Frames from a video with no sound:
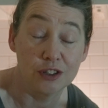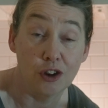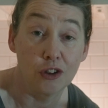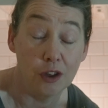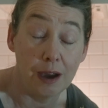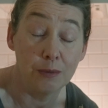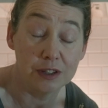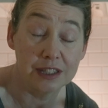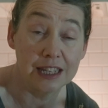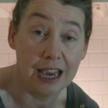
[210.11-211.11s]
Although I will
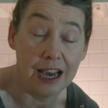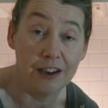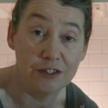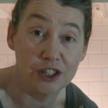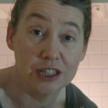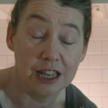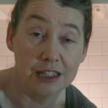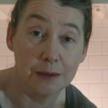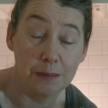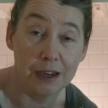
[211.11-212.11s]
say I've just cut
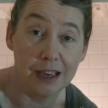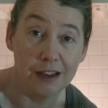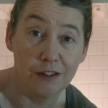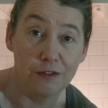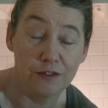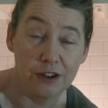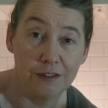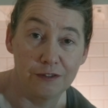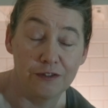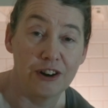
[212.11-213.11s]
a bucket
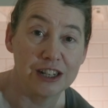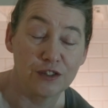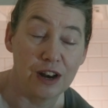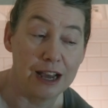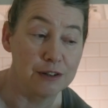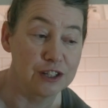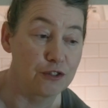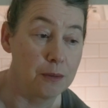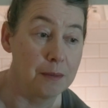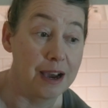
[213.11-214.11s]
of fresh flowers
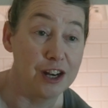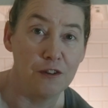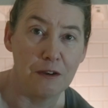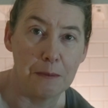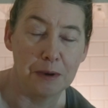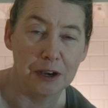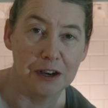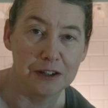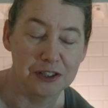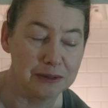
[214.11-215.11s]
from my November
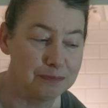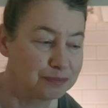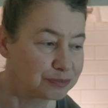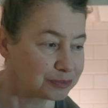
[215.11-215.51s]
garden.